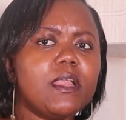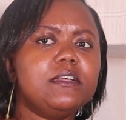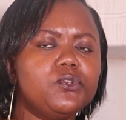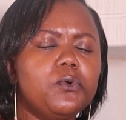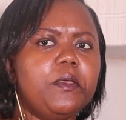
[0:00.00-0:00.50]

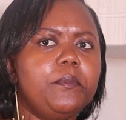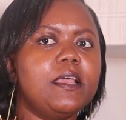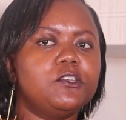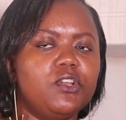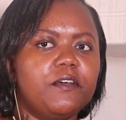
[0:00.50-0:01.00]
So
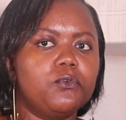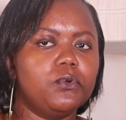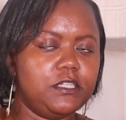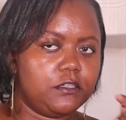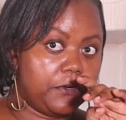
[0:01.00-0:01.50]
maybe I should have
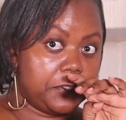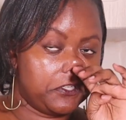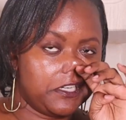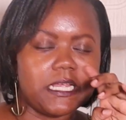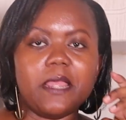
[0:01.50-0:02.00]
cooked it for a
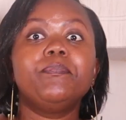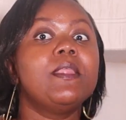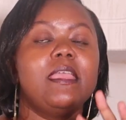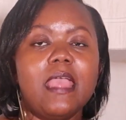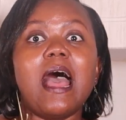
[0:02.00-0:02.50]
shorter time.
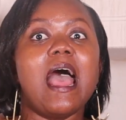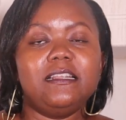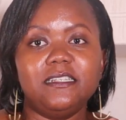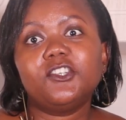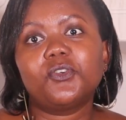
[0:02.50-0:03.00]
Yeah,
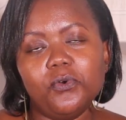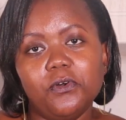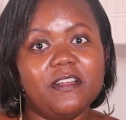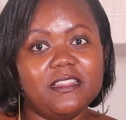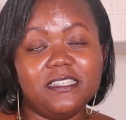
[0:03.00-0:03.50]
I did
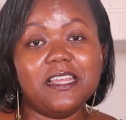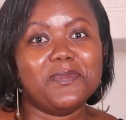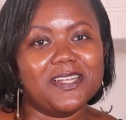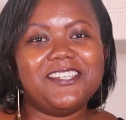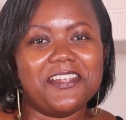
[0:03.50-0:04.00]
go over the
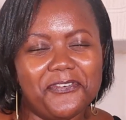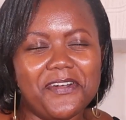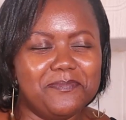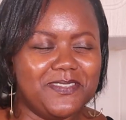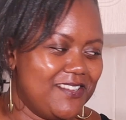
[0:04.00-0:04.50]
time that Chef
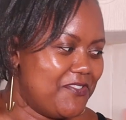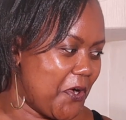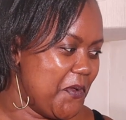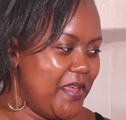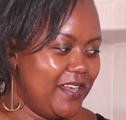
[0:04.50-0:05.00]
Ramsay
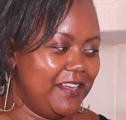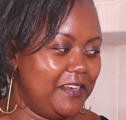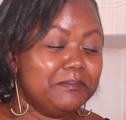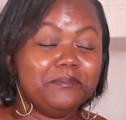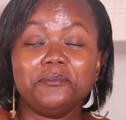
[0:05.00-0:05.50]

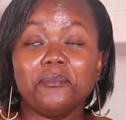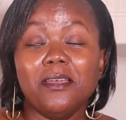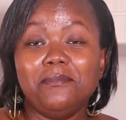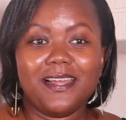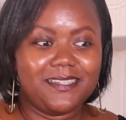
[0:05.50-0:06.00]
recommended.
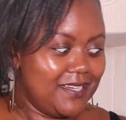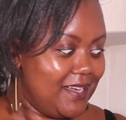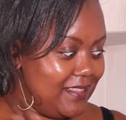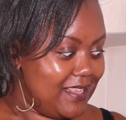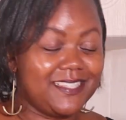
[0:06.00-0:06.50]
But
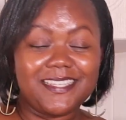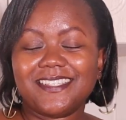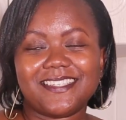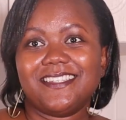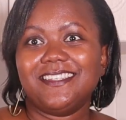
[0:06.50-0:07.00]
that's
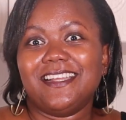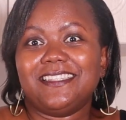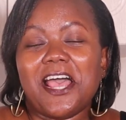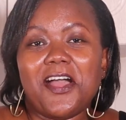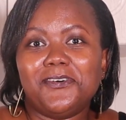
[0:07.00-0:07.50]
it.
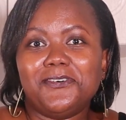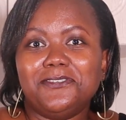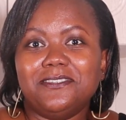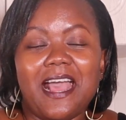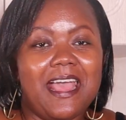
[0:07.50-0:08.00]
That's
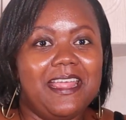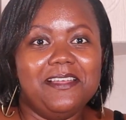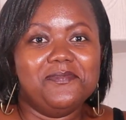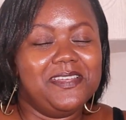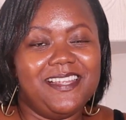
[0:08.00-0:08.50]
how
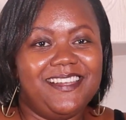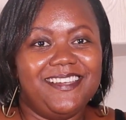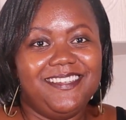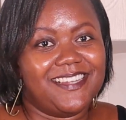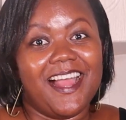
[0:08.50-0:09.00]
I
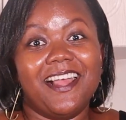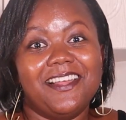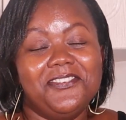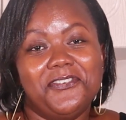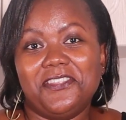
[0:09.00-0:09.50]
made
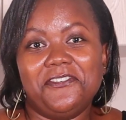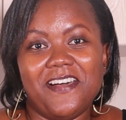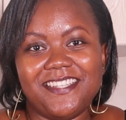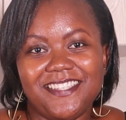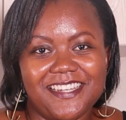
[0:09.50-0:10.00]
duck for the
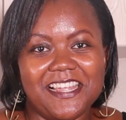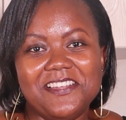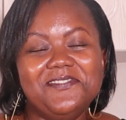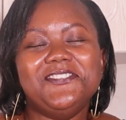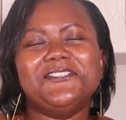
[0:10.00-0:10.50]
first
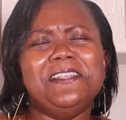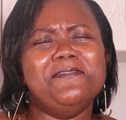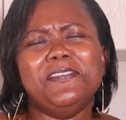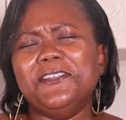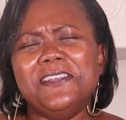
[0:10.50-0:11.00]
time. Do
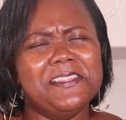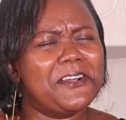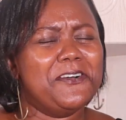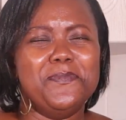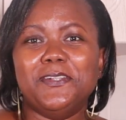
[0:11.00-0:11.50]
let me know in
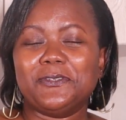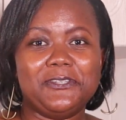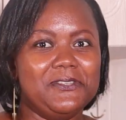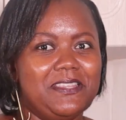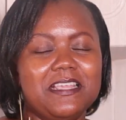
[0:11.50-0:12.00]
the comments
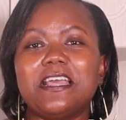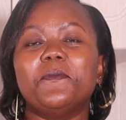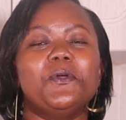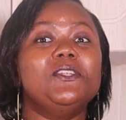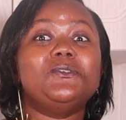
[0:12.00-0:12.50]
what you think.
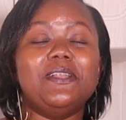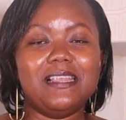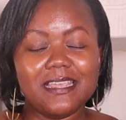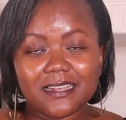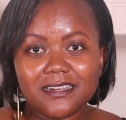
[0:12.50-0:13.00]
I'm going to
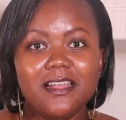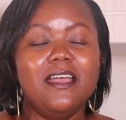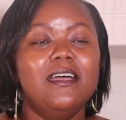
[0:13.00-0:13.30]
link